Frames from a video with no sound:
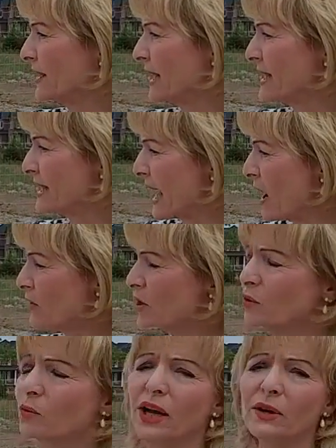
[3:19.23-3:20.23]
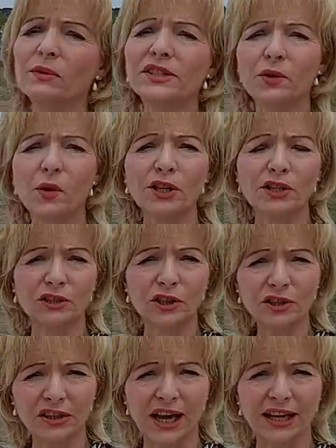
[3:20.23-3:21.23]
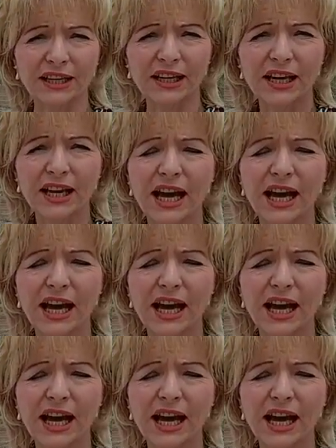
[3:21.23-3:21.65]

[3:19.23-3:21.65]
get down to what it was going to look like